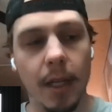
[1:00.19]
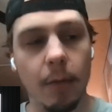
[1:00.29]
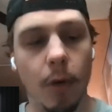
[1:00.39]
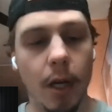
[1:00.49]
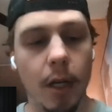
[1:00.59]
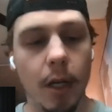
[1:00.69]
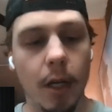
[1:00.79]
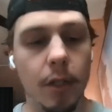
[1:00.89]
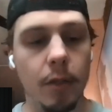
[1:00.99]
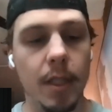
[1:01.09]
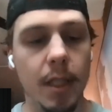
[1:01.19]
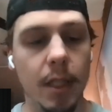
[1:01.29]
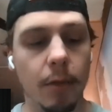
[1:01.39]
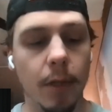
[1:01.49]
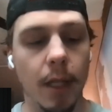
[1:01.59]
and he wanted to do a
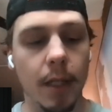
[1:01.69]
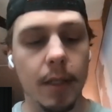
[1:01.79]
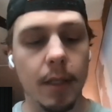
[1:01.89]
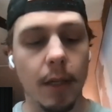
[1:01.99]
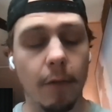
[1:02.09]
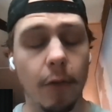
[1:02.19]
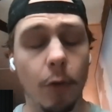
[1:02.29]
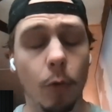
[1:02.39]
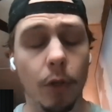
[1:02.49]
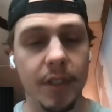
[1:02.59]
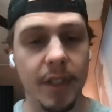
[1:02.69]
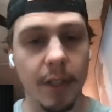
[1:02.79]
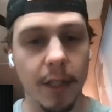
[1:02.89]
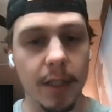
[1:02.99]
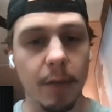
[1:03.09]
deal with us for the World
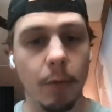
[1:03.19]
Series.